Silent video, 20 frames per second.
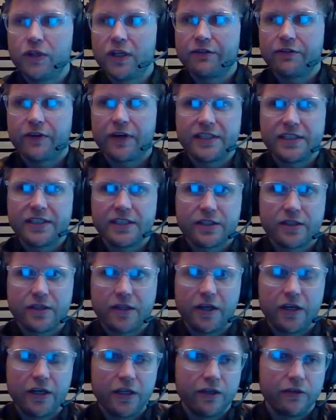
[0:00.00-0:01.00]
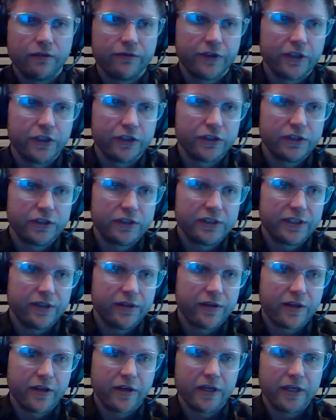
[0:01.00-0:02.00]
advises 30 conversions in
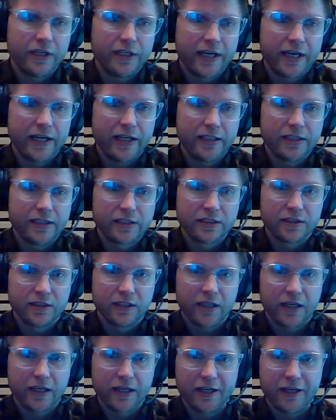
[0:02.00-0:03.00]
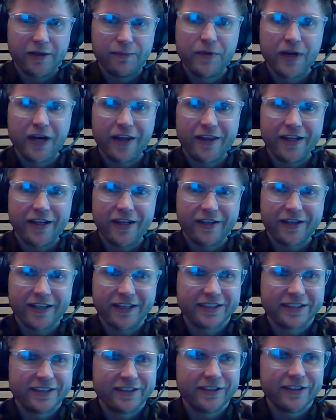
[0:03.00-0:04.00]
30 days. I think
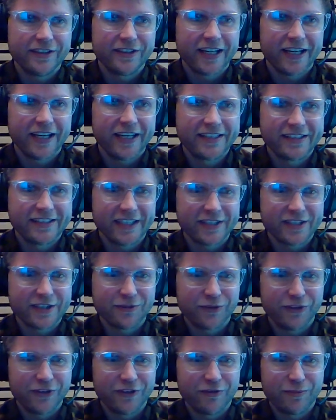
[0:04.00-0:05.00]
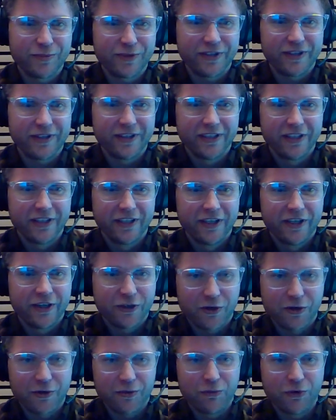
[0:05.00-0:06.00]
that's still the case. That's the one they've been
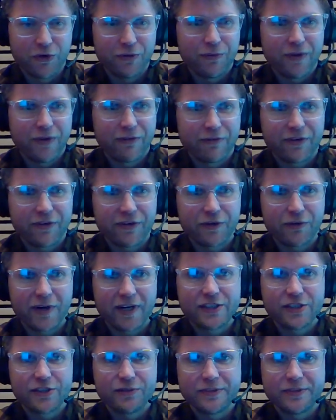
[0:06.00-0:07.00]
running with for quite some